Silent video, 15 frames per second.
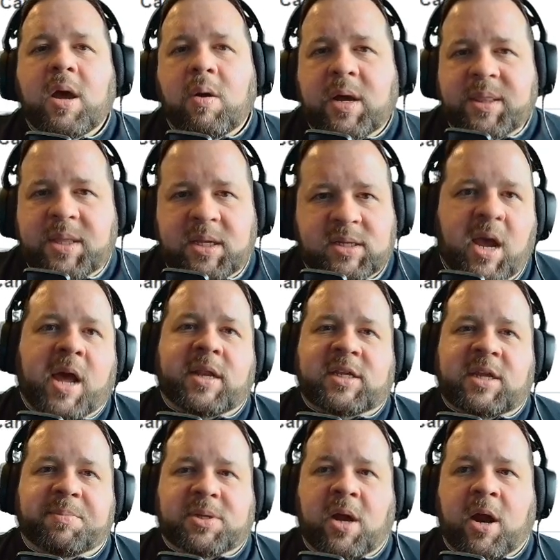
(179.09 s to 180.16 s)
what these
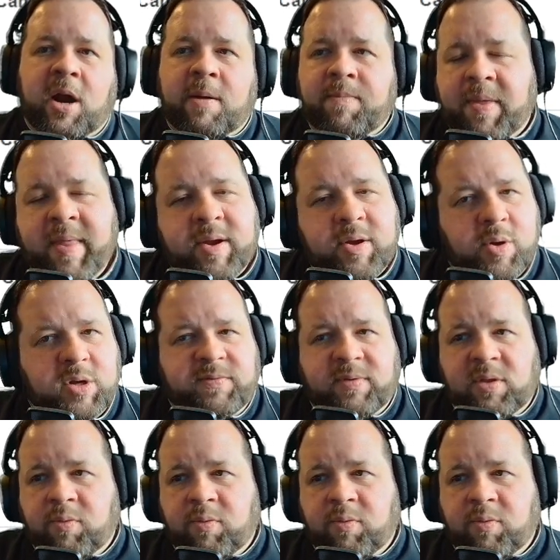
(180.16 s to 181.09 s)
concepts are. And that goes for the